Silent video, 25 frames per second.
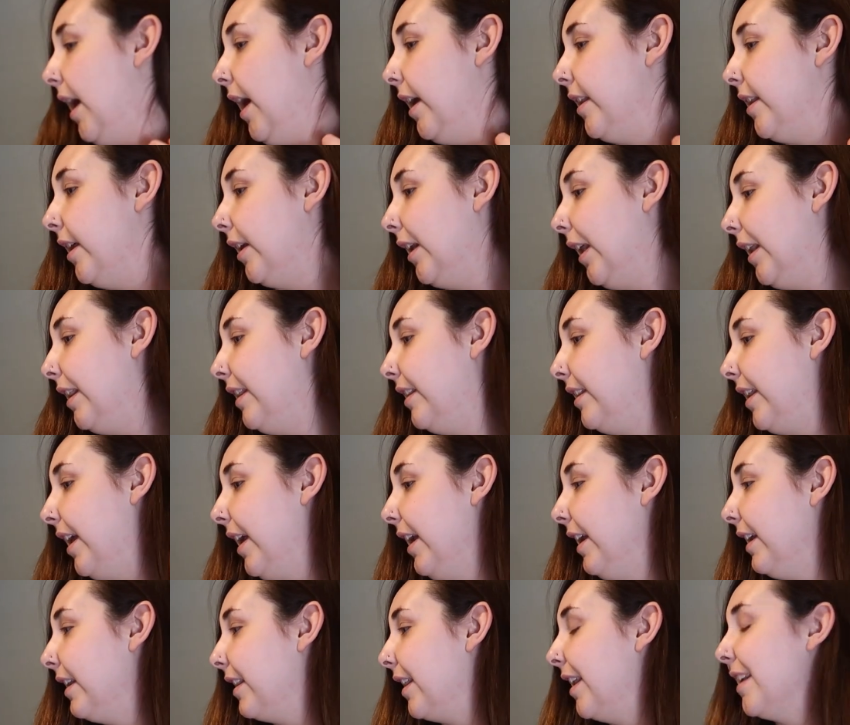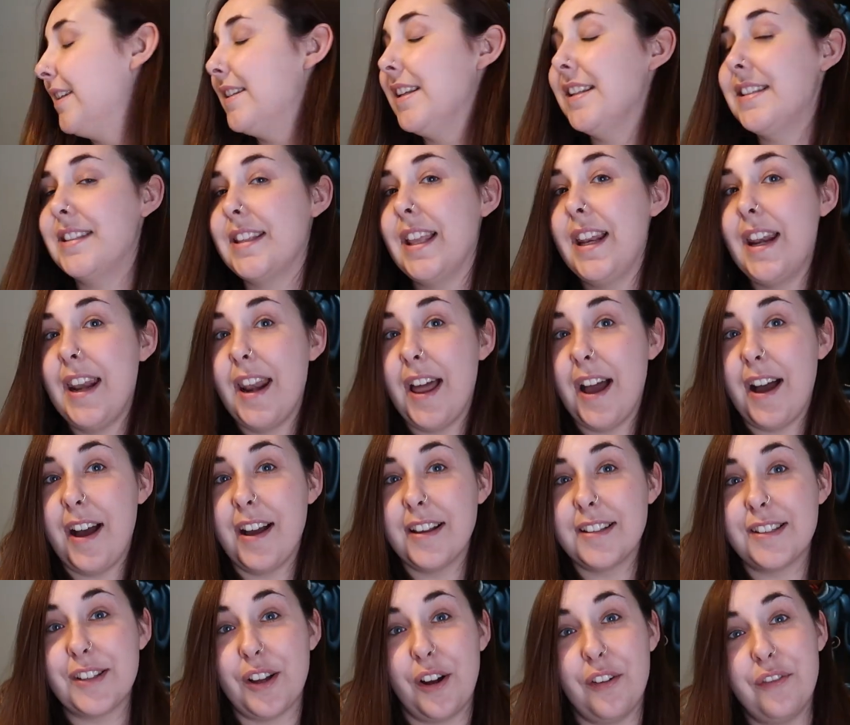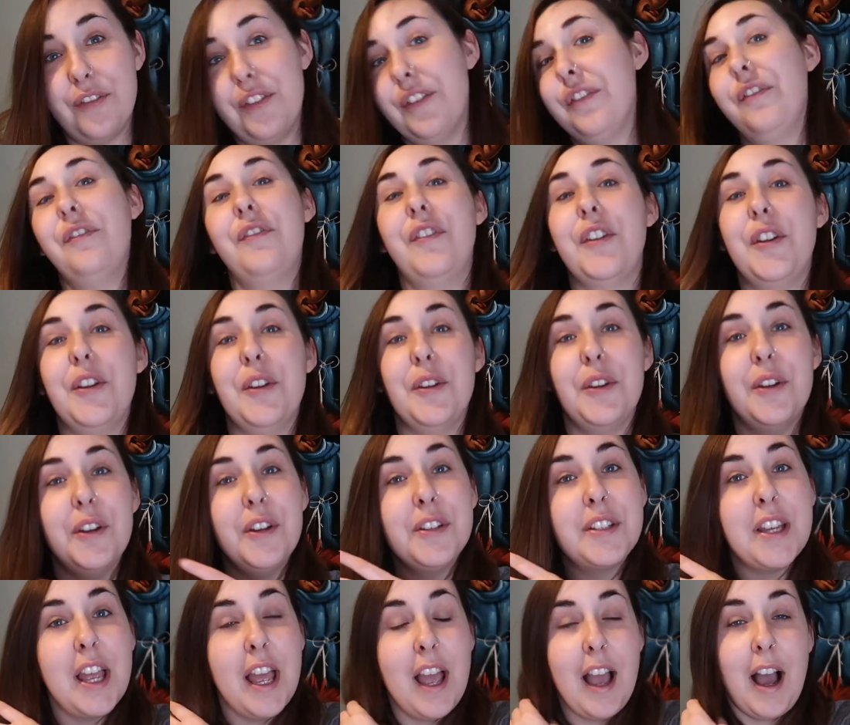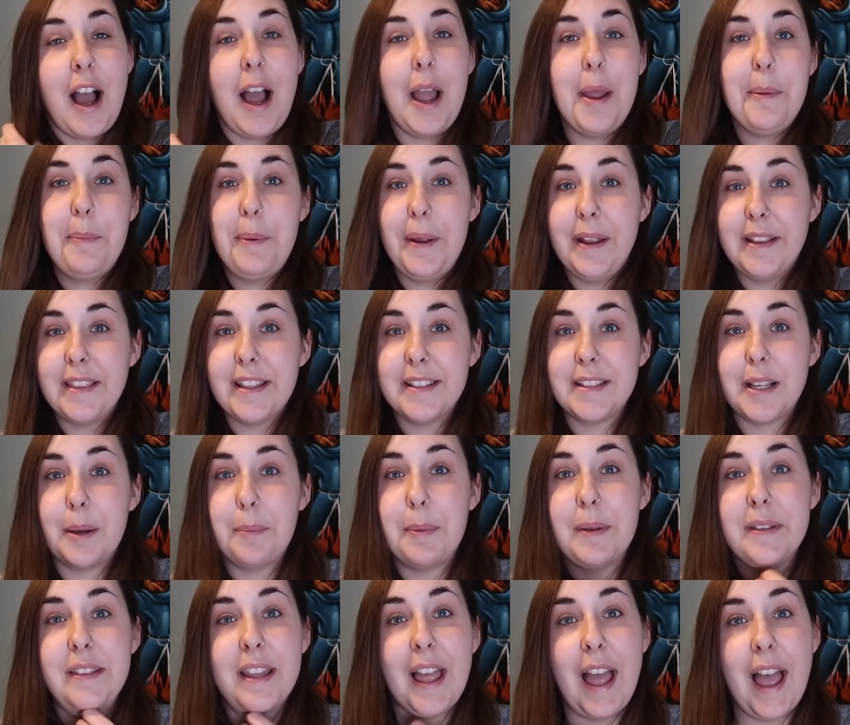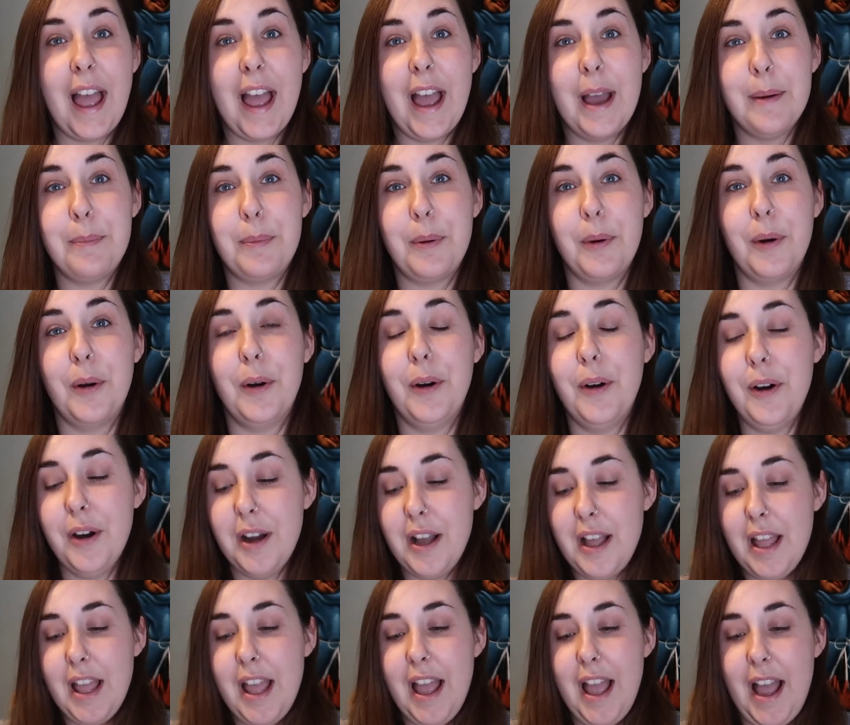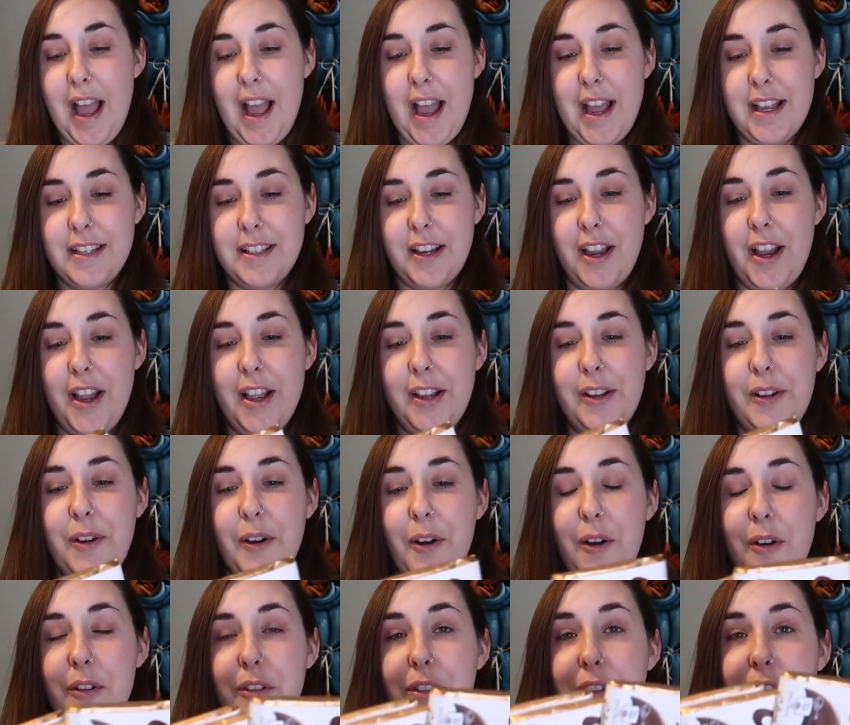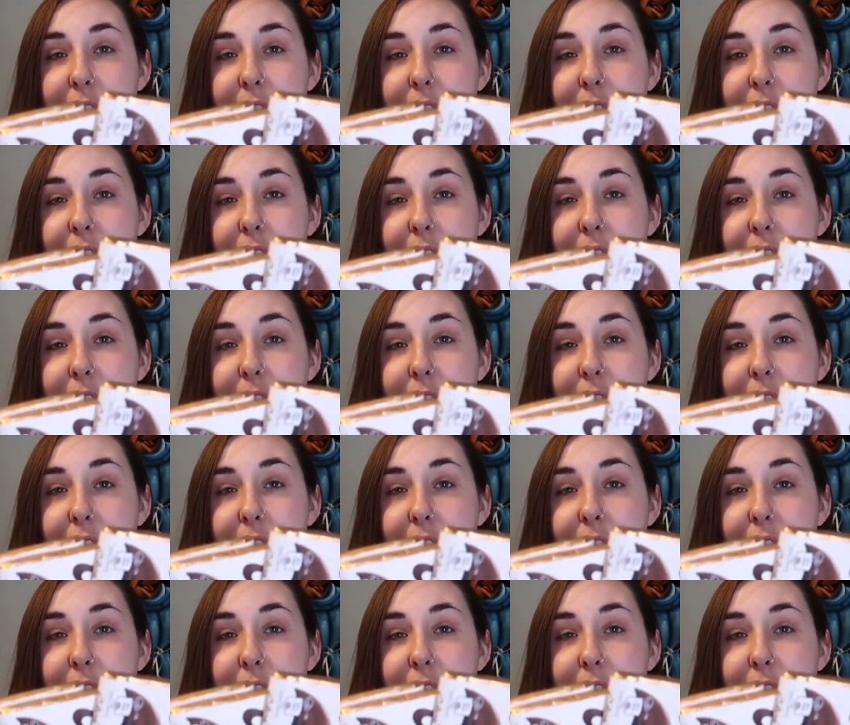And then I think this is the last of the food. I picked this up in the airport, and I got